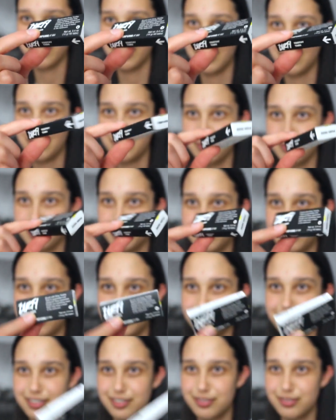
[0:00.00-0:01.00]
tab
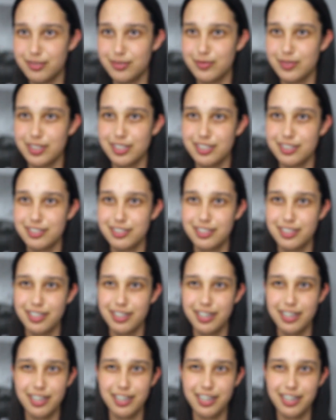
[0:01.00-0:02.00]
things from Lush.
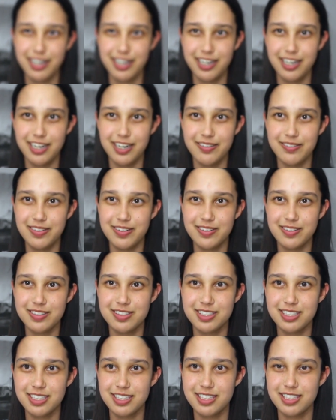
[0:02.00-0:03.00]
I've never
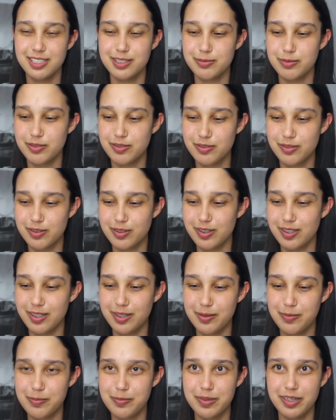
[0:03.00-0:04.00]
seen these
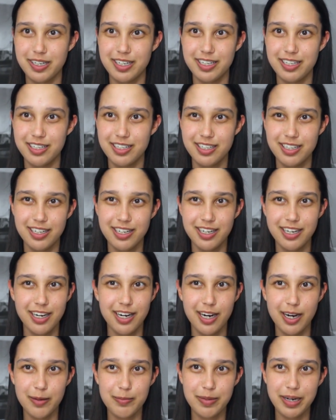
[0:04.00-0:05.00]
before, but
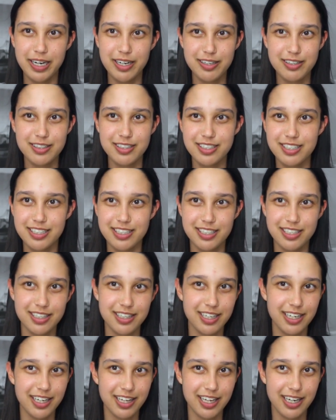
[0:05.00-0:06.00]
apparently
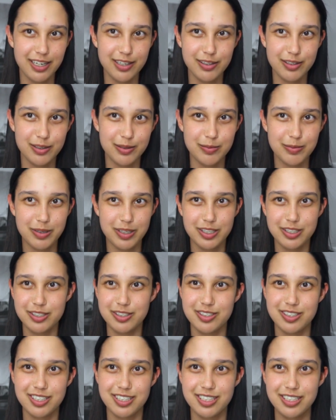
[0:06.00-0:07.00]
they allow you to brush
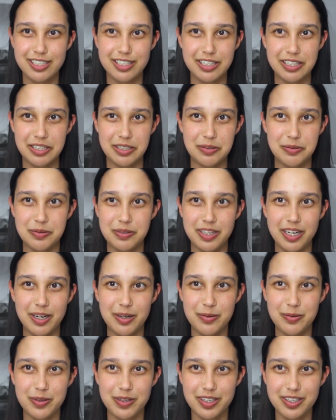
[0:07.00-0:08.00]
your teeth like
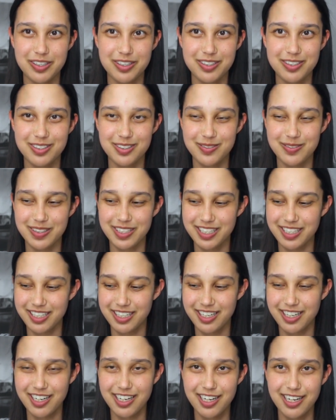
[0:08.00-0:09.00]
without water or
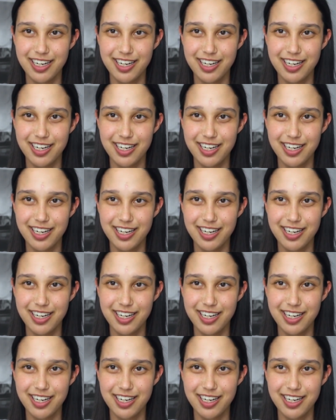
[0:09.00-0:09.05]
something,